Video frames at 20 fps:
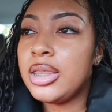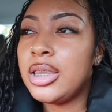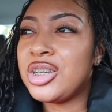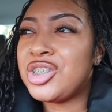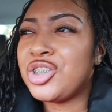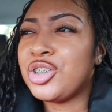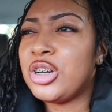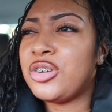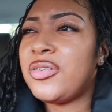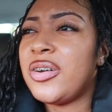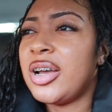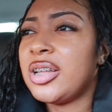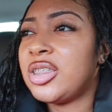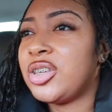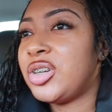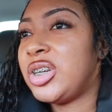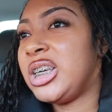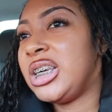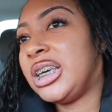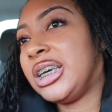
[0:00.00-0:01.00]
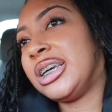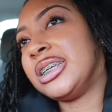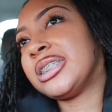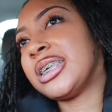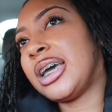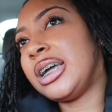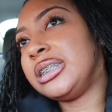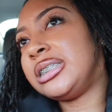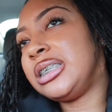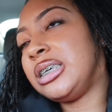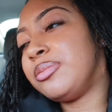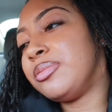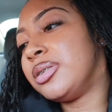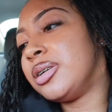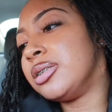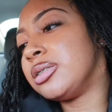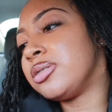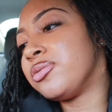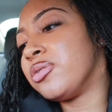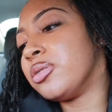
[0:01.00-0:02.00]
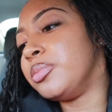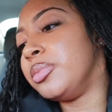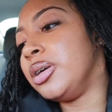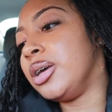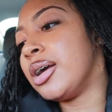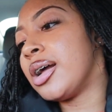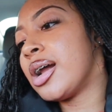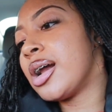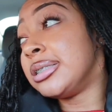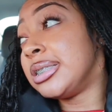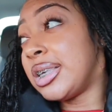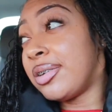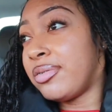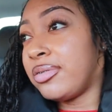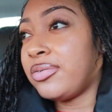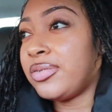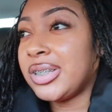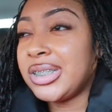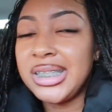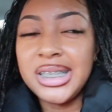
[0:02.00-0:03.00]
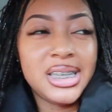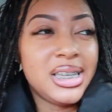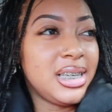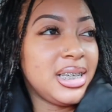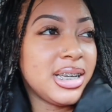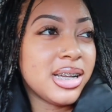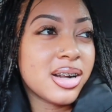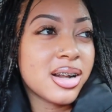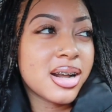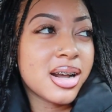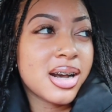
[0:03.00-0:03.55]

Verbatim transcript: the Sugar Factory is 18 minutes from me. 7.15.